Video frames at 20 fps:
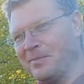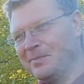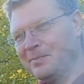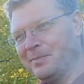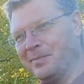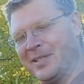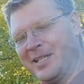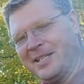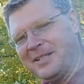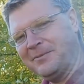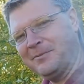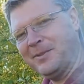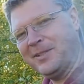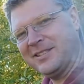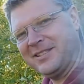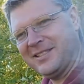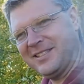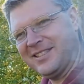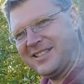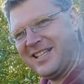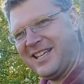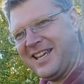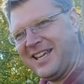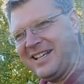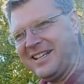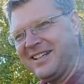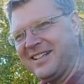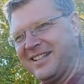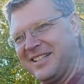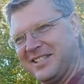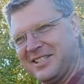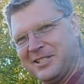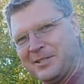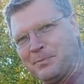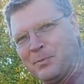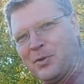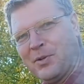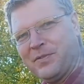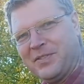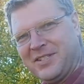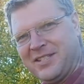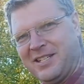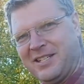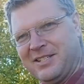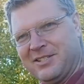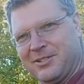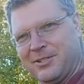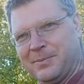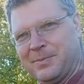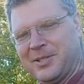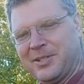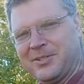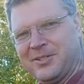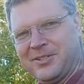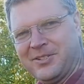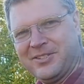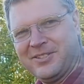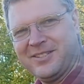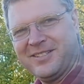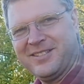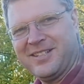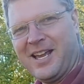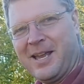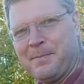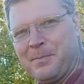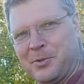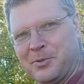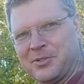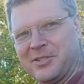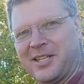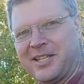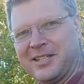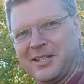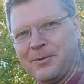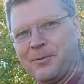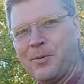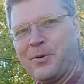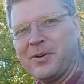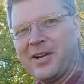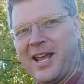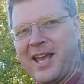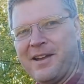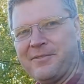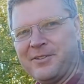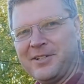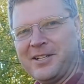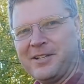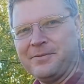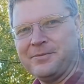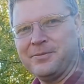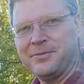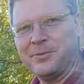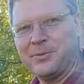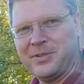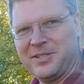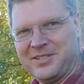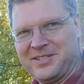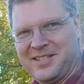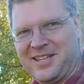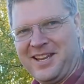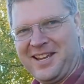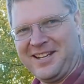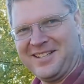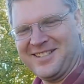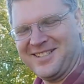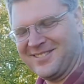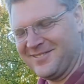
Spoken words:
But once again, this is more of a teaser because I most likely won't have enough for the stand.